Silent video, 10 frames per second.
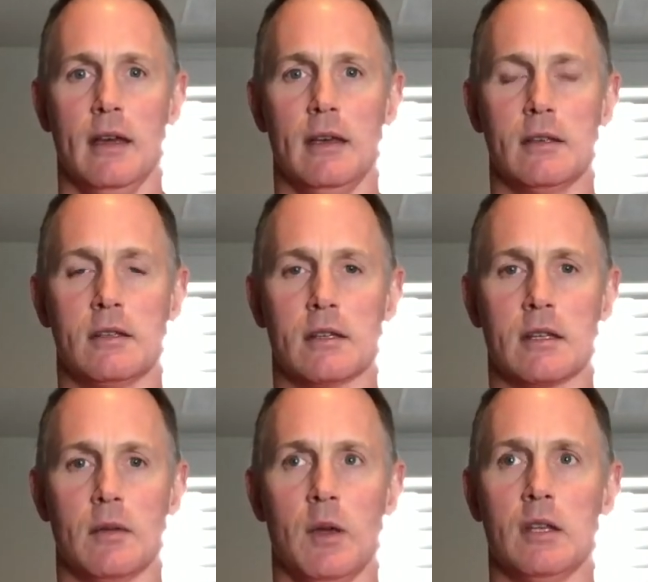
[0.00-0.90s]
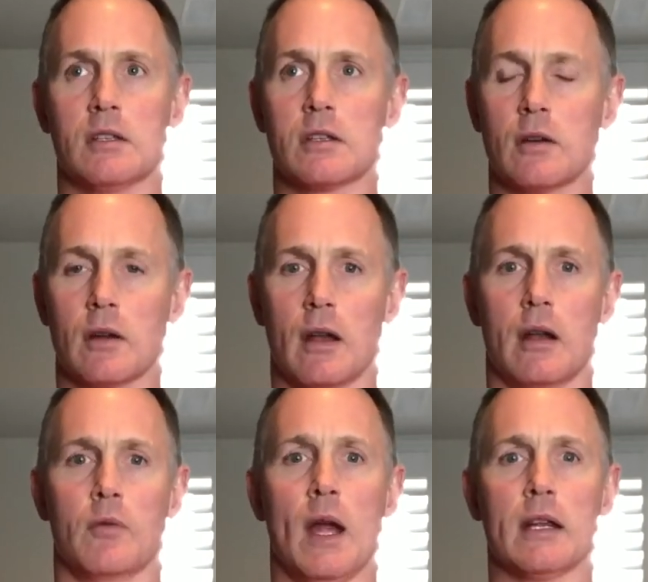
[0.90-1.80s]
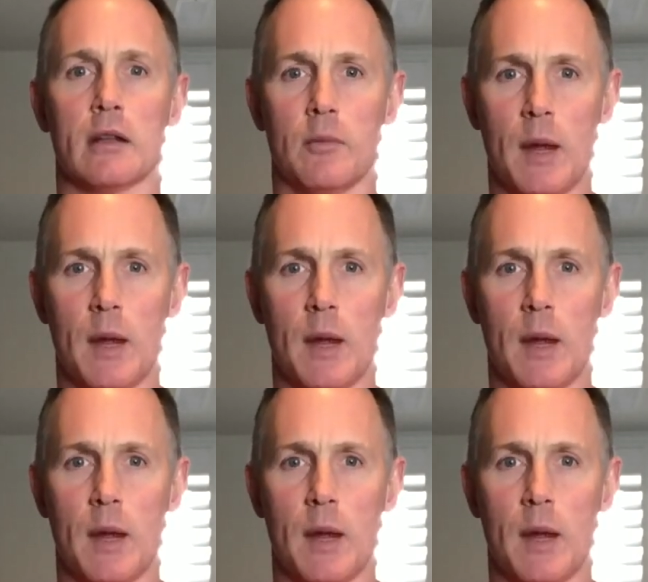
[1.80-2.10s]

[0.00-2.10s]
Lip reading: is just to ensure that on a regular